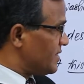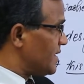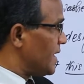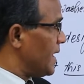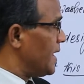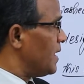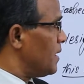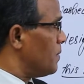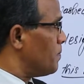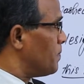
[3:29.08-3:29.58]

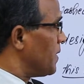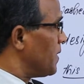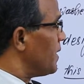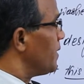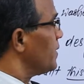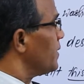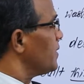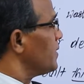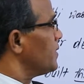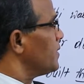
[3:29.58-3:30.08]

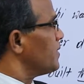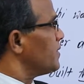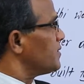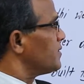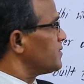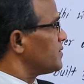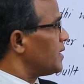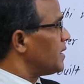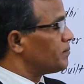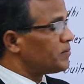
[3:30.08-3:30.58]
help,
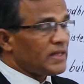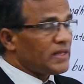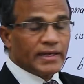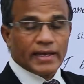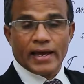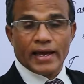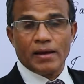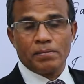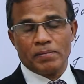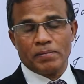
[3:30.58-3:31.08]
something
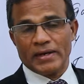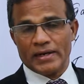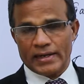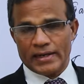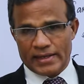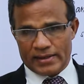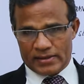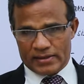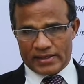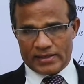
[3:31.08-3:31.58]
happened
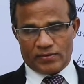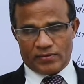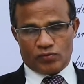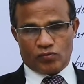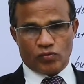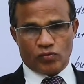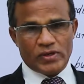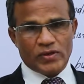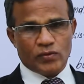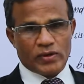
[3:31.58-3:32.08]
like that.
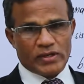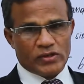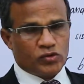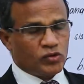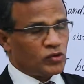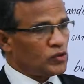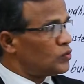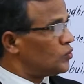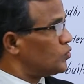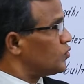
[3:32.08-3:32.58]
If we want
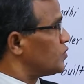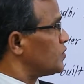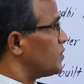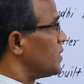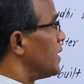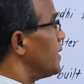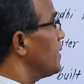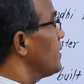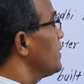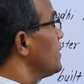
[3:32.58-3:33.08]
to use
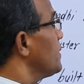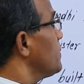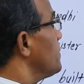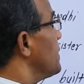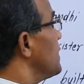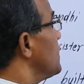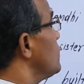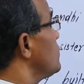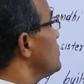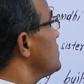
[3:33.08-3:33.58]

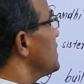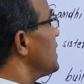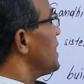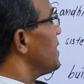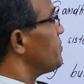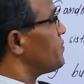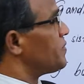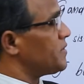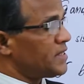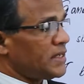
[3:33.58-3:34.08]
by using
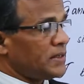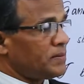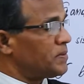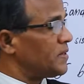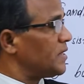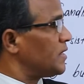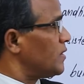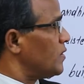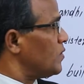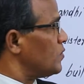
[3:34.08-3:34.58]
emphatic
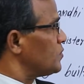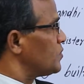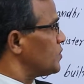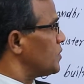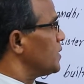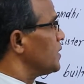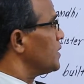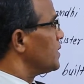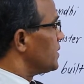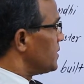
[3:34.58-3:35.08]

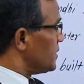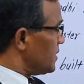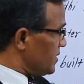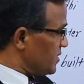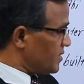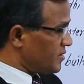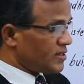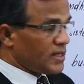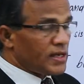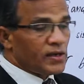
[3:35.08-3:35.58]
pronouns,
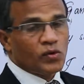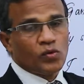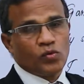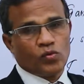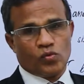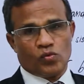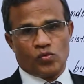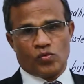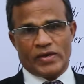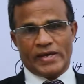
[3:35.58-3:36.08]
this is the
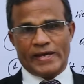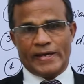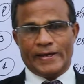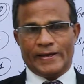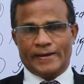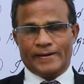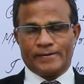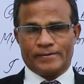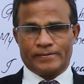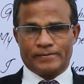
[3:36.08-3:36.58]

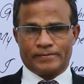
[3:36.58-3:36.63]
way.